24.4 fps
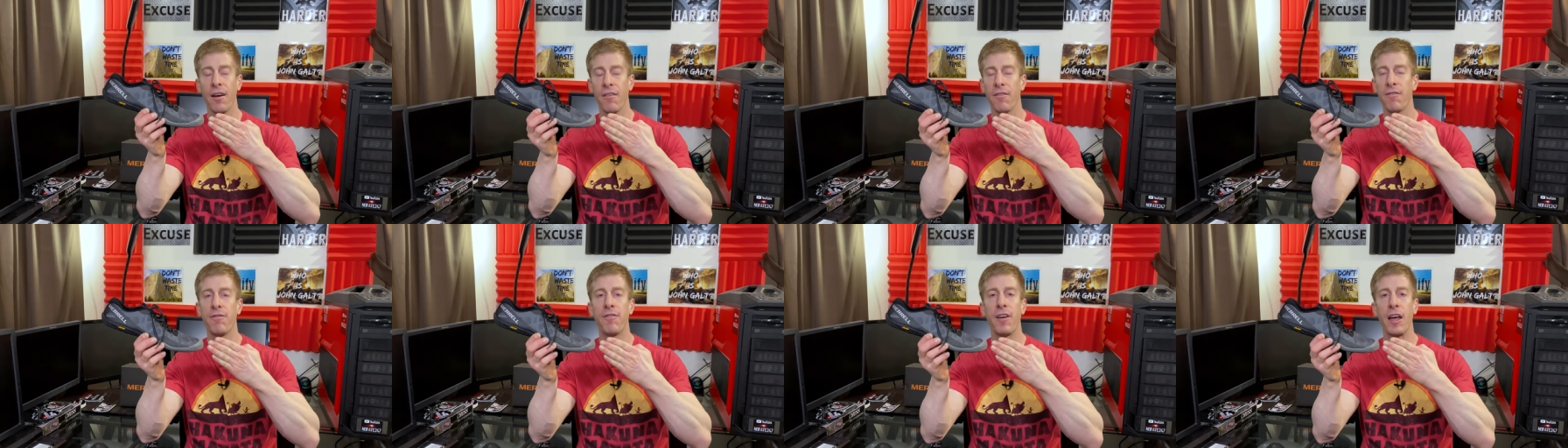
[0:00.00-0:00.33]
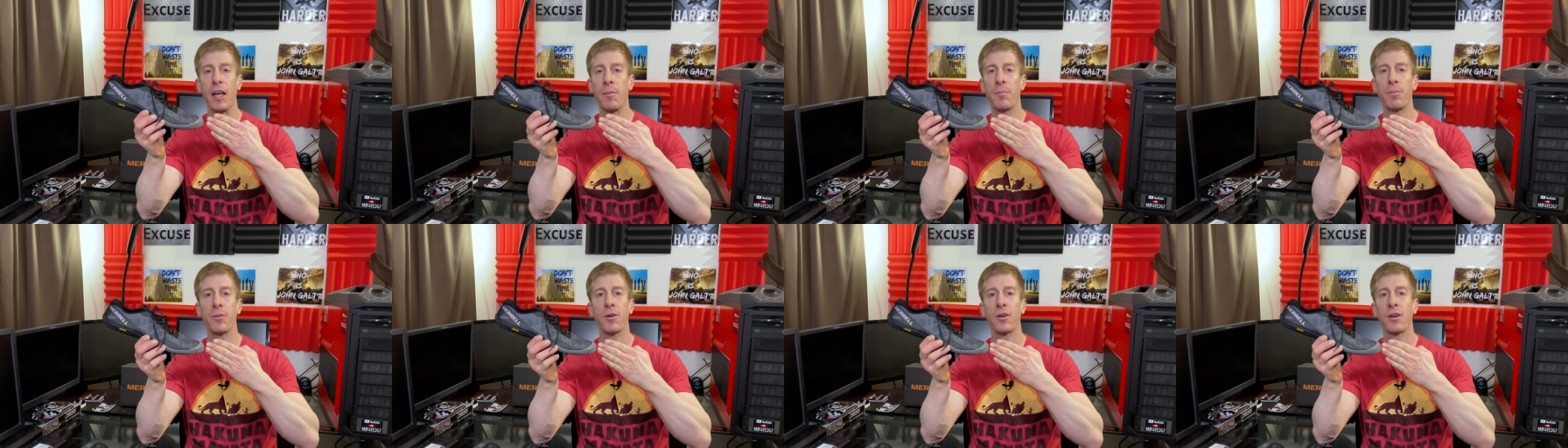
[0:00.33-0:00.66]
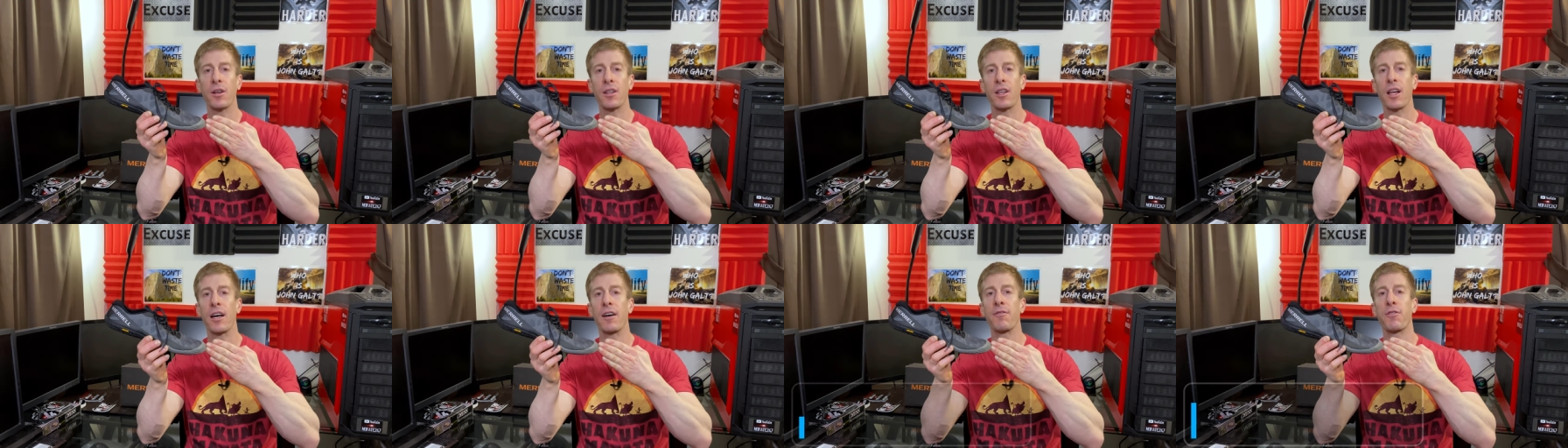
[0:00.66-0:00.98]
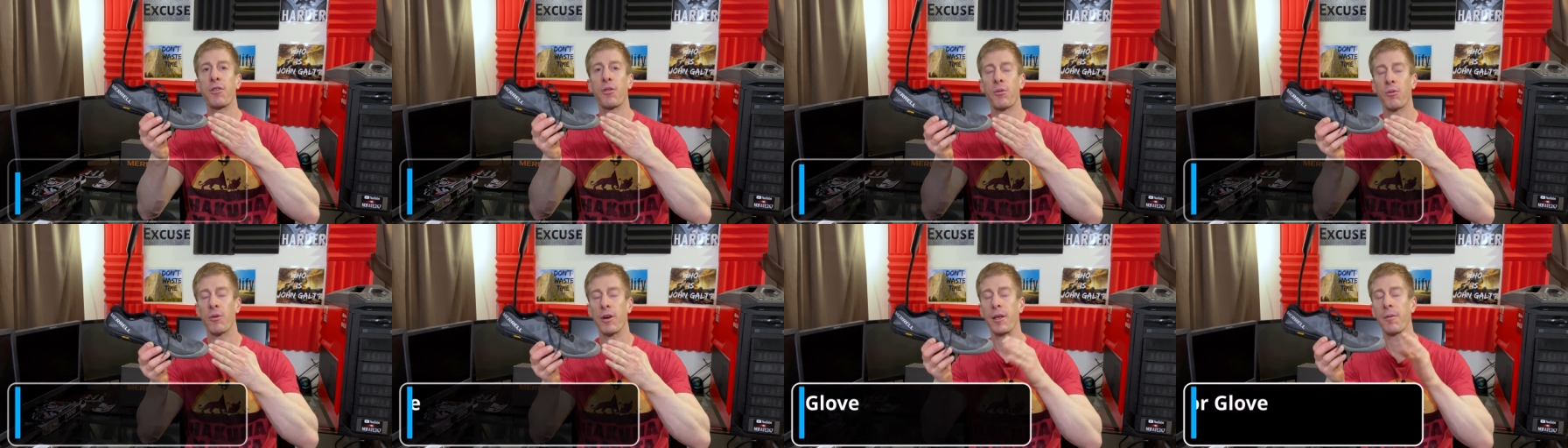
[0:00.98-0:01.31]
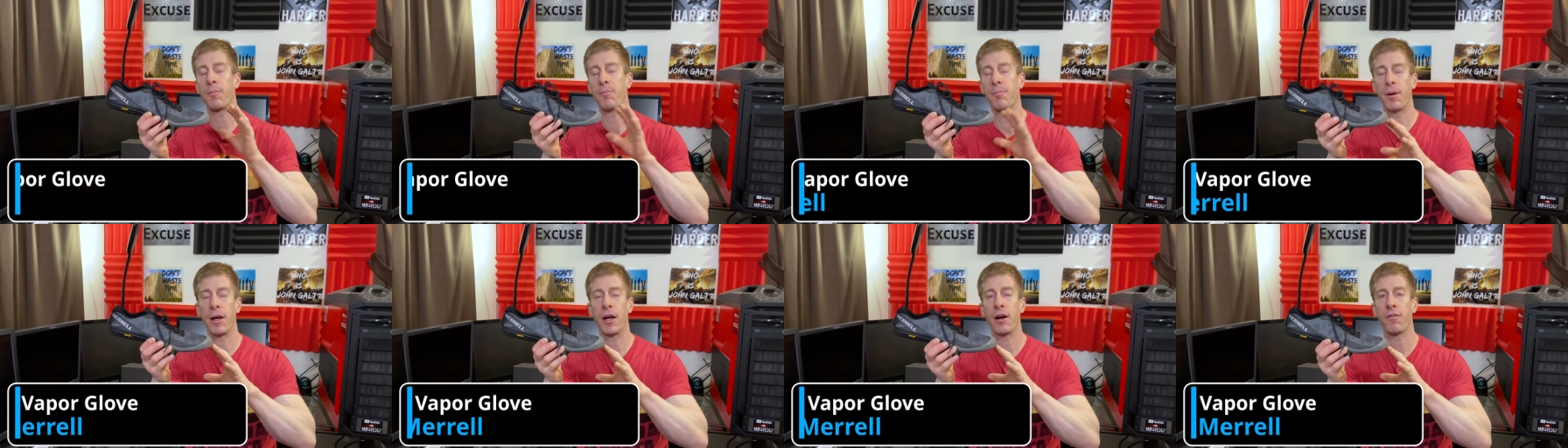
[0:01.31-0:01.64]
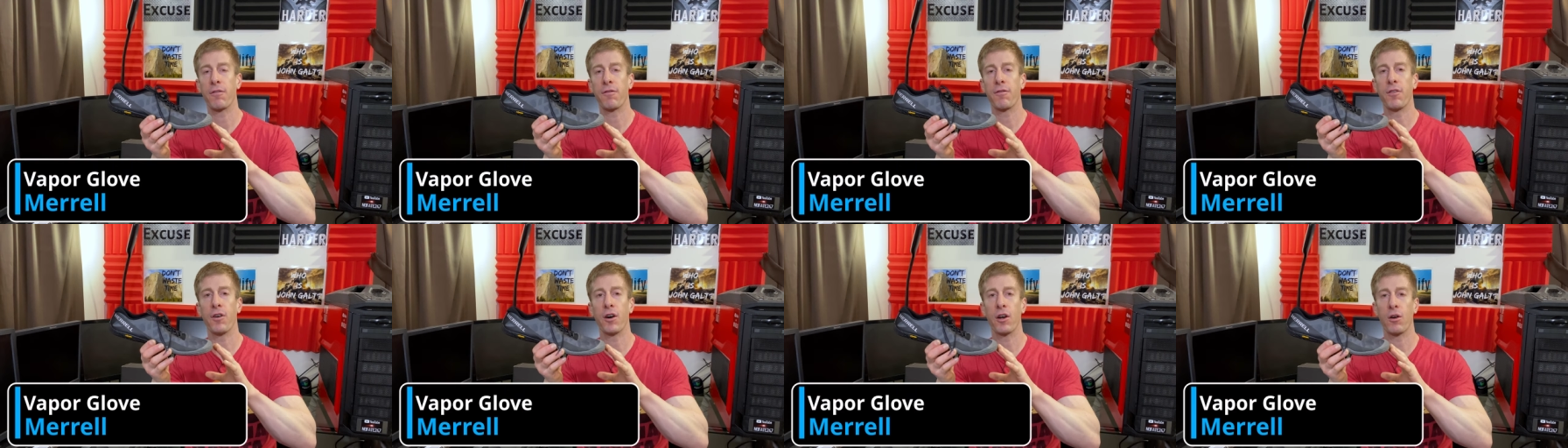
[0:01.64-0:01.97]
Vapor Glove 3
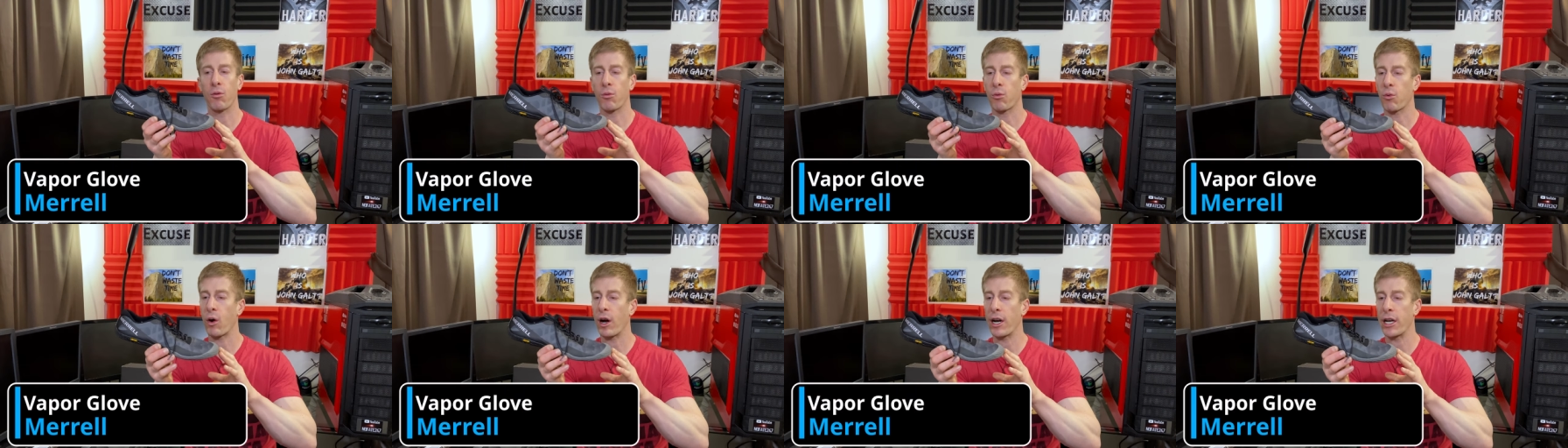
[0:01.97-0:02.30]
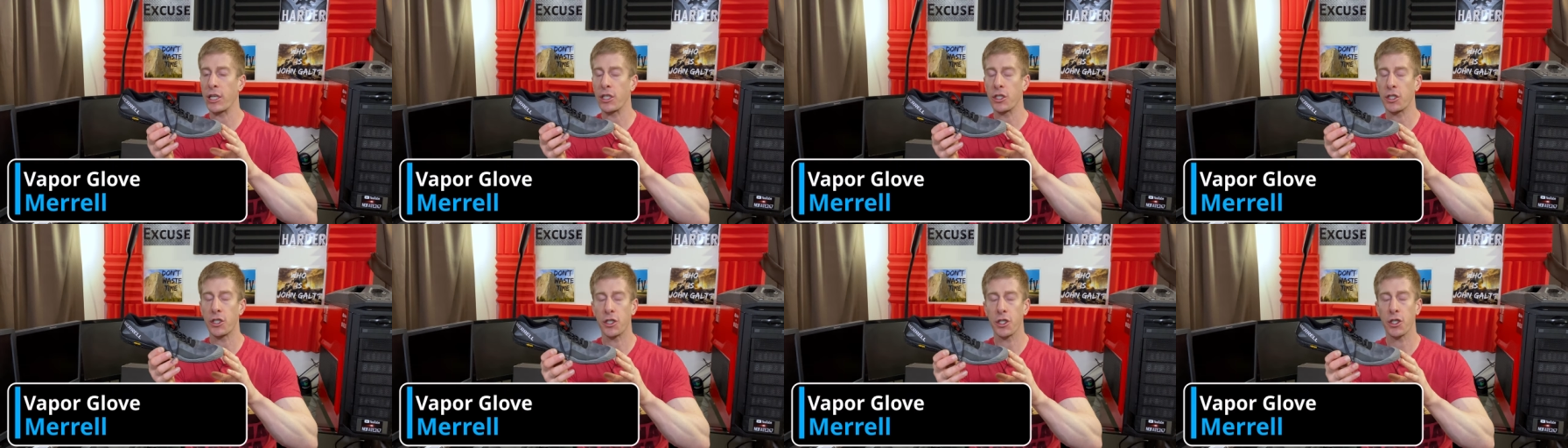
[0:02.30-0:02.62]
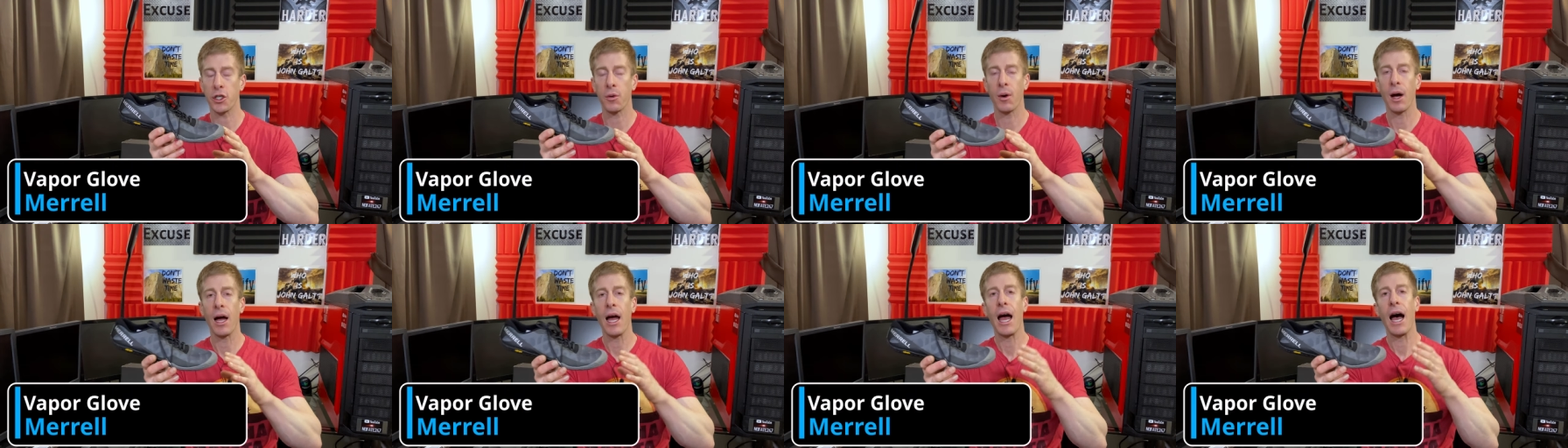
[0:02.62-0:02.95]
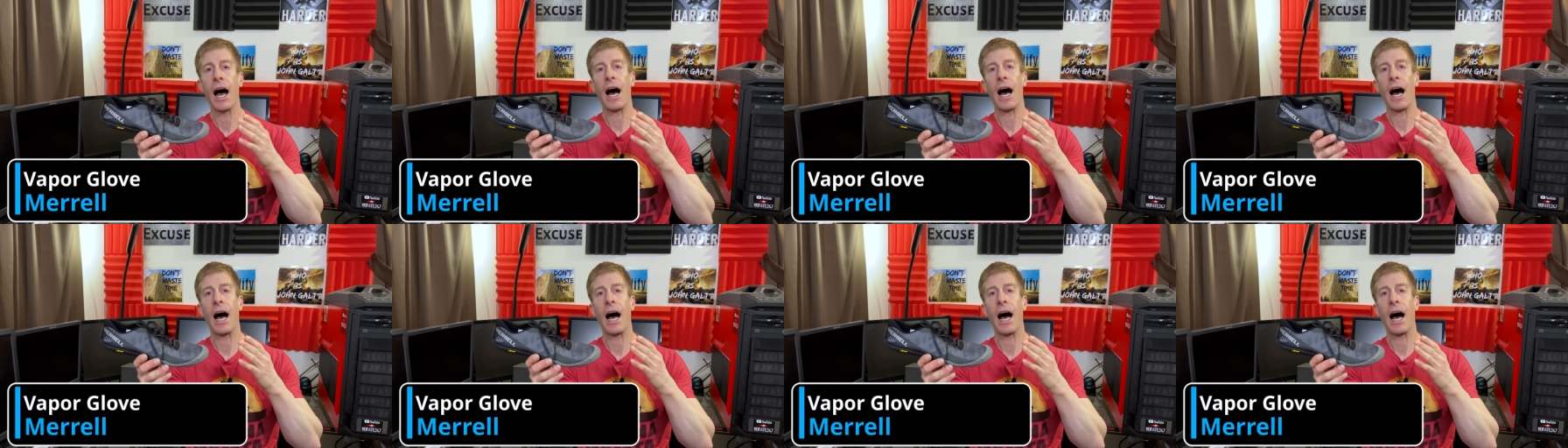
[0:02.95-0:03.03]
barefoot running shoe.